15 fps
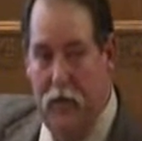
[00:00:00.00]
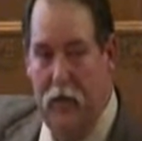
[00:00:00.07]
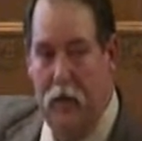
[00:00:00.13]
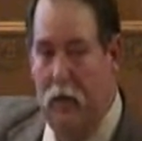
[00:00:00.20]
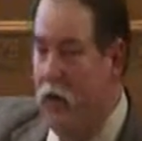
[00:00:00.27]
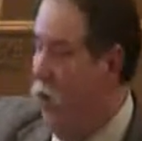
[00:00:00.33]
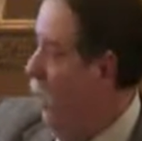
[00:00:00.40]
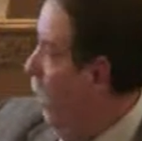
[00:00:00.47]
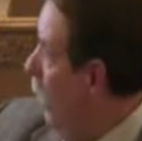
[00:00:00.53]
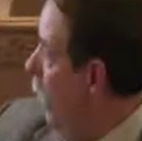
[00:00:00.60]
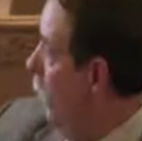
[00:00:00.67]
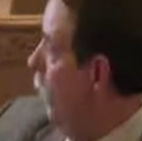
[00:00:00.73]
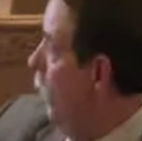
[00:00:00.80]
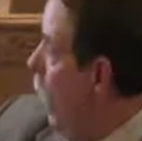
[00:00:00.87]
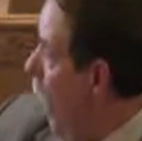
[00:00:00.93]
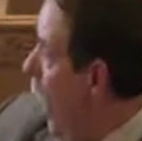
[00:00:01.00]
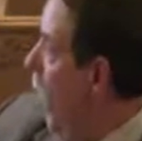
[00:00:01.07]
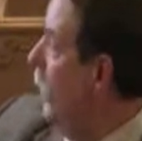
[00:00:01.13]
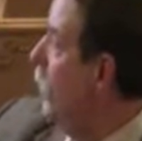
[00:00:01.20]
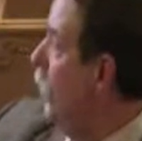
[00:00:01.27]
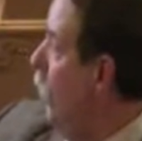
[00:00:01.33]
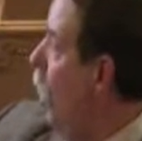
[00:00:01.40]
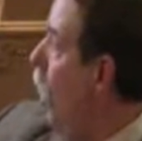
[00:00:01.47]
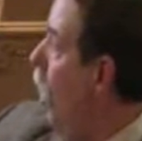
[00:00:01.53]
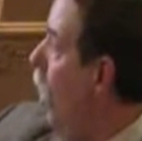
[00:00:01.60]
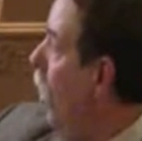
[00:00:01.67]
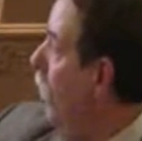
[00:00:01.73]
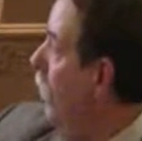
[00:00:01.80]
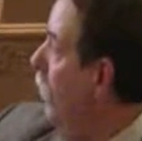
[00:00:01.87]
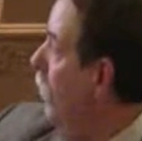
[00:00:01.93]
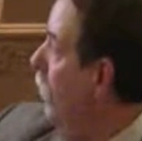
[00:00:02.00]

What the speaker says: here of God's law.